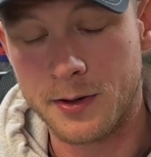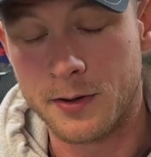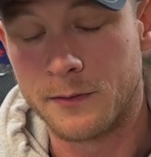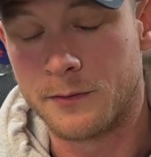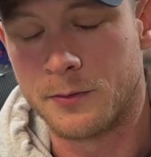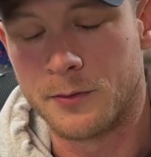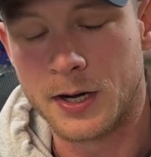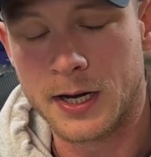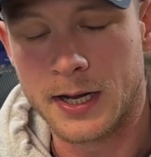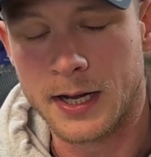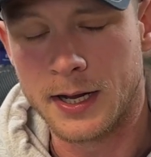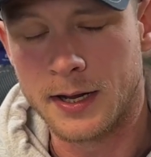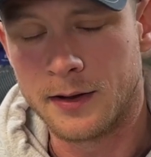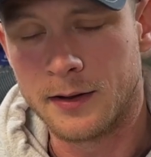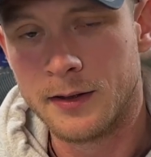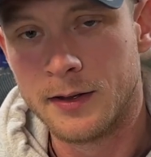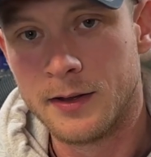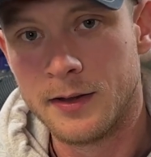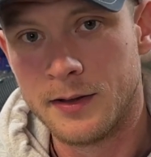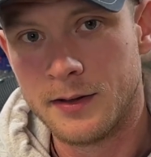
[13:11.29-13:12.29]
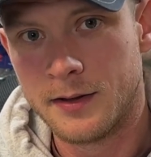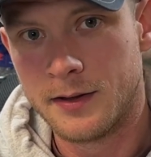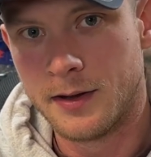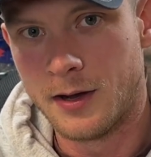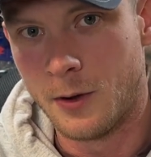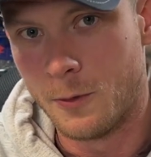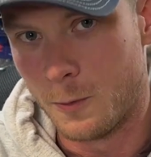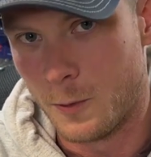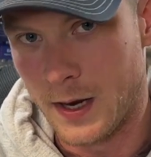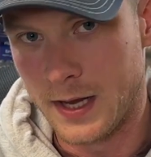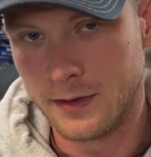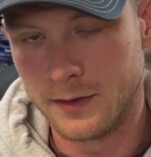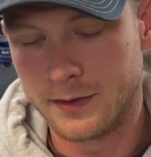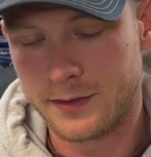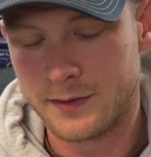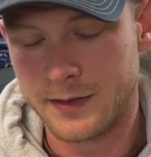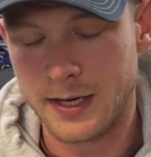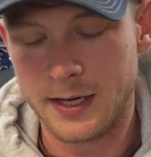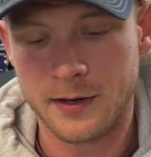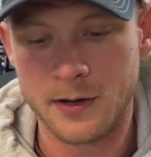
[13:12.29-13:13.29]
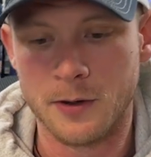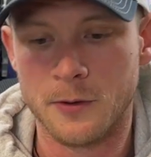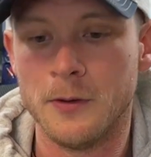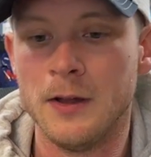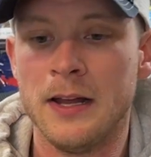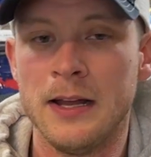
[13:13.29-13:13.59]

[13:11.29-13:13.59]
of rigging a weightless Senko.